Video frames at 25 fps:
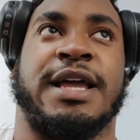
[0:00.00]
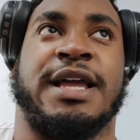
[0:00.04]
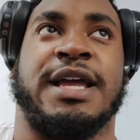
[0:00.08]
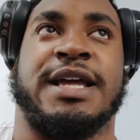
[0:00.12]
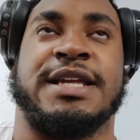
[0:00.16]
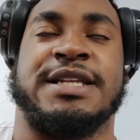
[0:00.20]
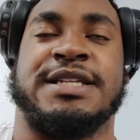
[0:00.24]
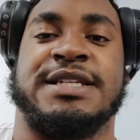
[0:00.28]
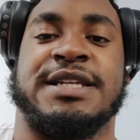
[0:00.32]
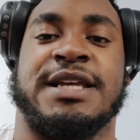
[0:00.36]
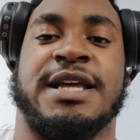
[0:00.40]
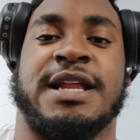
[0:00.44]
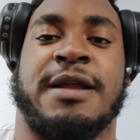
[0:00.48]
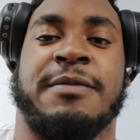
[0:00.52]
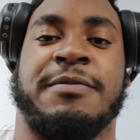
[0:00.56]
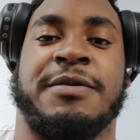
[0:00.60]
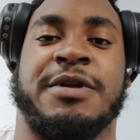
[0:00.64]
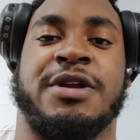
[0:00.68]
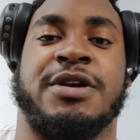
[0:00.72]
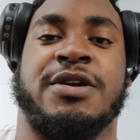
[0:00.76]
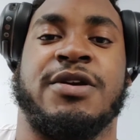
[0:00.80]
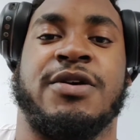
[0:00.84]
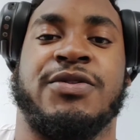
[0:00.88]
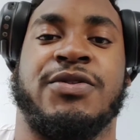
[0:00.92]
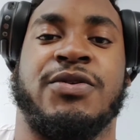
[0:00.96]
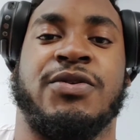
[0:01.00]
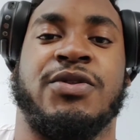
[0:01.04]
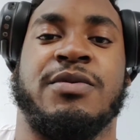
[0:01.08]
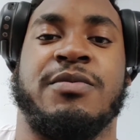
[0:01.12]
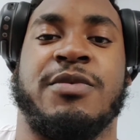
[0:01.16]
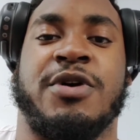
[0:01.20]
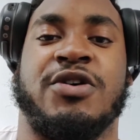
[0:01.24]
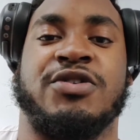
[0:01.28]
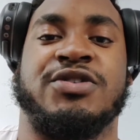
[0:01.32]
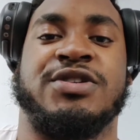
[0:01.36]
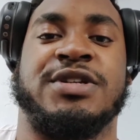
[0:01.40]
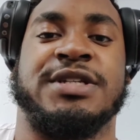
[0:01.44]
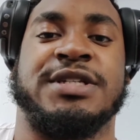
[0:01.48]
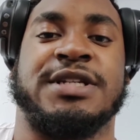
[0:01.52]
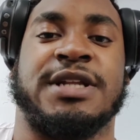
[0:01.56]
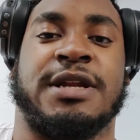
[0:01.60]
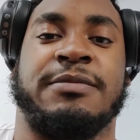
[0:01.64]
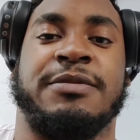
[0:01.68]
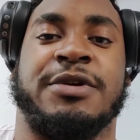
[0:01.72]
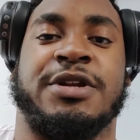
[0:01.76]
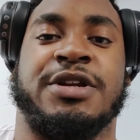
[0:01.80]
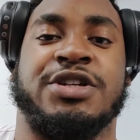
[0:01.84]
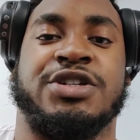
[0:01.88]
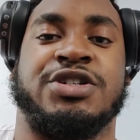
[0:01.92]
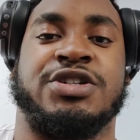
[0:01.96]
like I said, I'm going to go through the motions
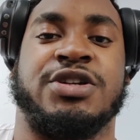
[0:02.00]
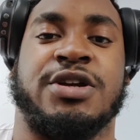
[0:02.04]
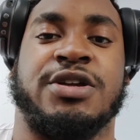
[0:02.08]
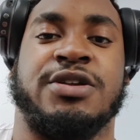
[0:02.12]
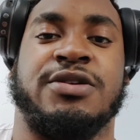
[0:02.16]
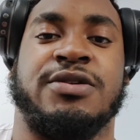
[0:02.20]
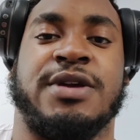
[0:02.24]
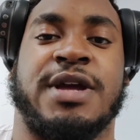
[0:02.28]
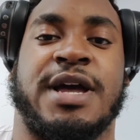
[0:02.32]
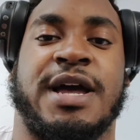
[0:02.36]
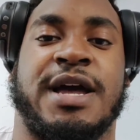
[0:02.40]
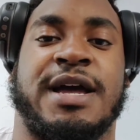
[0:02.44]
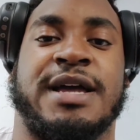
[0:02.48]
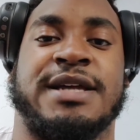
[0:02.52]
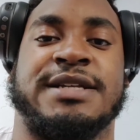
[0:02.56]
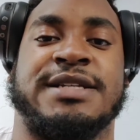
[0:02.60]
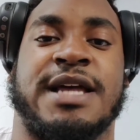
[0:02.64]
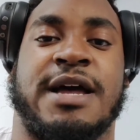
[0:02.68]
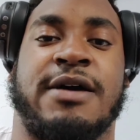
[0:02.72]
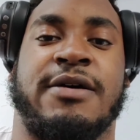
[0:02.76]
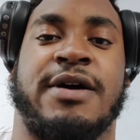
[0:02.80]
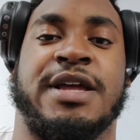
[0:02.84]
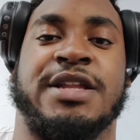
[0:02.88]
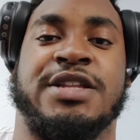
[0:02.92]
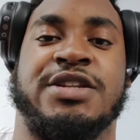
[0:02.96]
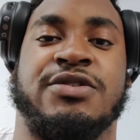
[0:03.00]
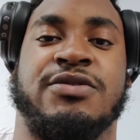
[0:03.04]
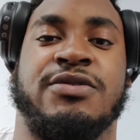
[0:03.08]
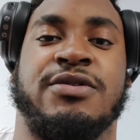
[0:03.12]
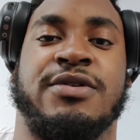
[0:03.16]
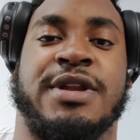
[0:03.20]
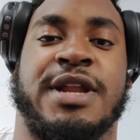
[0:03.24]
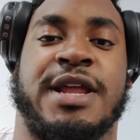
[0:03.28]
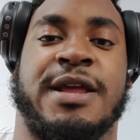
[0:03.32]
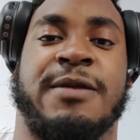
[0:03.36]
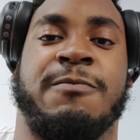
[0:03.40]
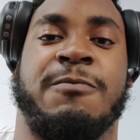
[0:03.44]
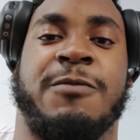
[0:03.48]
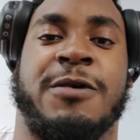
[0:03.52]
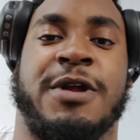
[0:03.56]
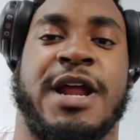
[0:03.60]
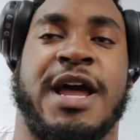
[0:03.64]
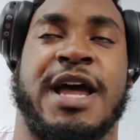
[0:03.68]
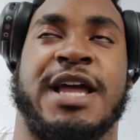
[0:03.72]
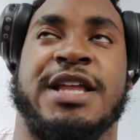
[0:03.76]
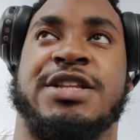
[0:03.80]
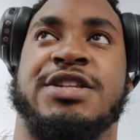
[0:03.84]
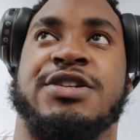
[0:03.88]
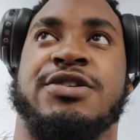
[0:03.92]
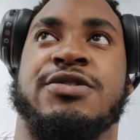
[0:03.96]
and I'm going to show you guys how I do it and what
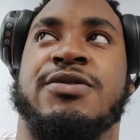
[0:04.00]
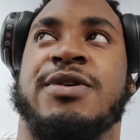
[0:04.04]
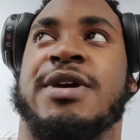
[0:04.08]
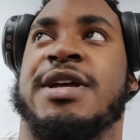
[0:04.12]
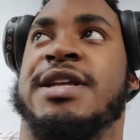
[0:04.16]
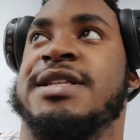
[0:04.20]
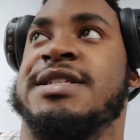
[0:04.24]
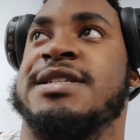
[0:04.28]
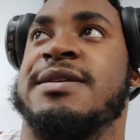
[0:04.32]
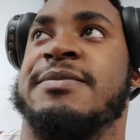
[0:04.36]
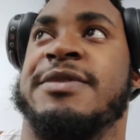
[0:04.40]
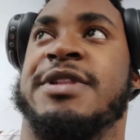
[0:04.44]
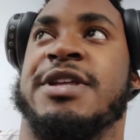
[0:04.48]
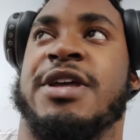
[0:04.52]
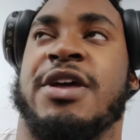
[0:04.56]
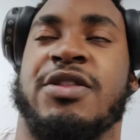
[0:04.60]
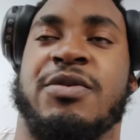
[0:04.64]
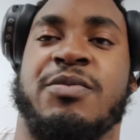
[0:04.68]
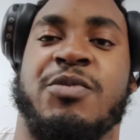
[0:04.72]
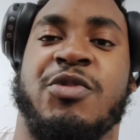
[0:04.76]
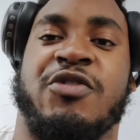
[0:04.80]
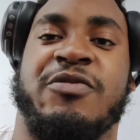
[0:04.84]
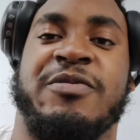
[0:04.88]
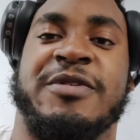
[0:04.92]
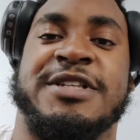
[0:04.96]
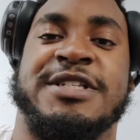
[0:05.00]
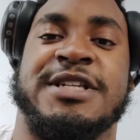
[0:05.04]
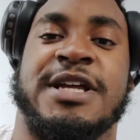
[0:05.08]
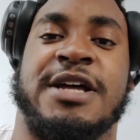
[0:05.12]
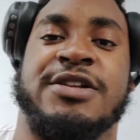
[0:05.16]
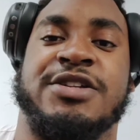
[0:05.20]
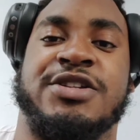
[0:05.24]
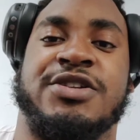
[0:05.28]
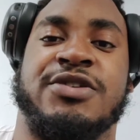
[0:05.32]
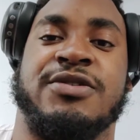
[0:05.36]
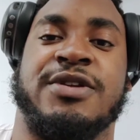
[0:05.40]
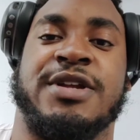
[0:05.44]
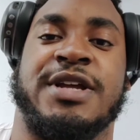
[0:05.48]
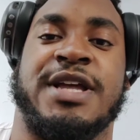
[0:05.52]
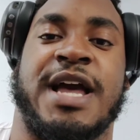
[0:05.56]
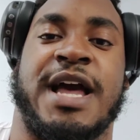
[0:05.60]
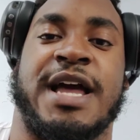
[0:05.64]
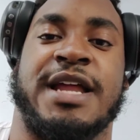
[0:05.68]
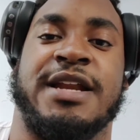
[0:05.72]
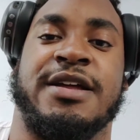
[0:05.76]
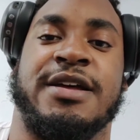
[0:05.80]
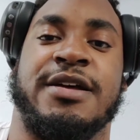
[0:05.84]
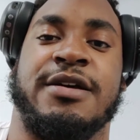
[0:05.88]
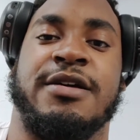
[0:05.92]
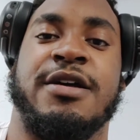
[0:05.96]
I do and some of the other movements I'll do to
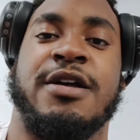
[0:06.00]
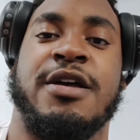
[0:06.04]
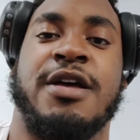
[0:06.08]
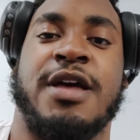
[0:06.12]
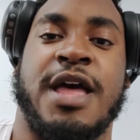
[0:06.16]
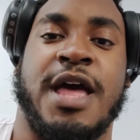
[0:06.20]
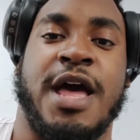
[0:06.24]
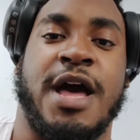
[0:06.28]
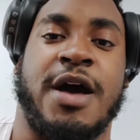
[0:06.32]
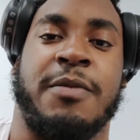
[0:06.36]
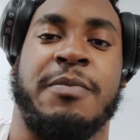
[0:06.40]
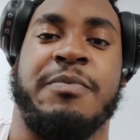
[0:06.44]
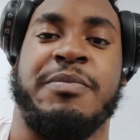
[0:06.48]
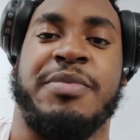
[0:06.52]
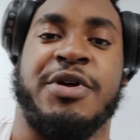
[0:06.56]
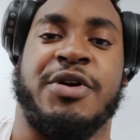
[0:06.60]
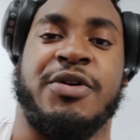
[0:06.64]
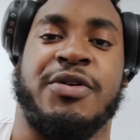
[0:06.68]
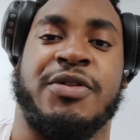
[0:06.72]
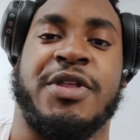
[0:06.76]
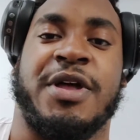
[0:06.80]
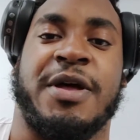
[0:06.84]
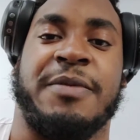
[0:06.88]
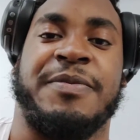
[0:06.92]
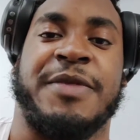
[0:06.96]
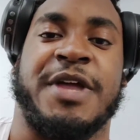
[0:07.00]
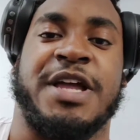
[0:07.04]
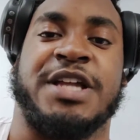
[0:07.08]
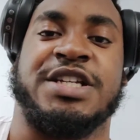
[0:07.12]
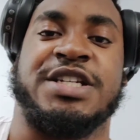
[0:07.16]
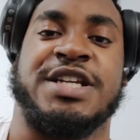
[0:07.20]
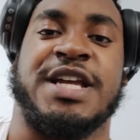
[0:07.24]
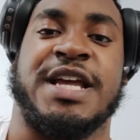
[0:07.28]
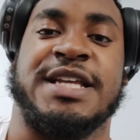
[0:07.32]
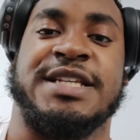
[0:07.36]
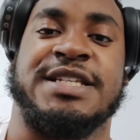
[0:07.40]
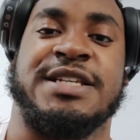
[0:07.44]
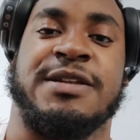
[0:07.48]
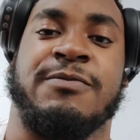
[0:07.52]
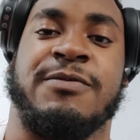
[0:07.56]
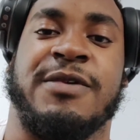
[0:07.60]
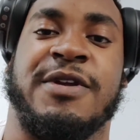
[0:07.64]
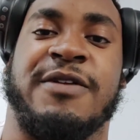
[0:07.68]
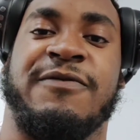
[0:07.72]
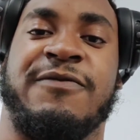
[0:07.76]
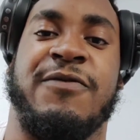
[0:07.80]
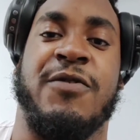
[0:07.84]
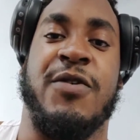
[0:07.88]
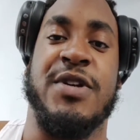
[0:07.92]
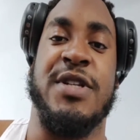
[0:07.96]
kind of help build up that chest and
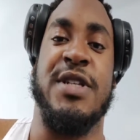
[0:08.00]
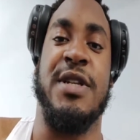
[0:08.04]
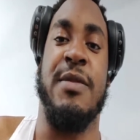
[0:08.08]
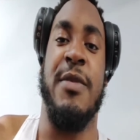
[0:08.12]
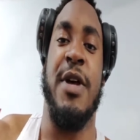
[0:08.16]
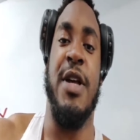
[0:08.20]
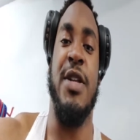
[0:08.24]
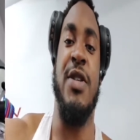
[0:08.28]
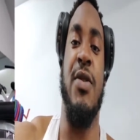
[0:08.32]
reinforce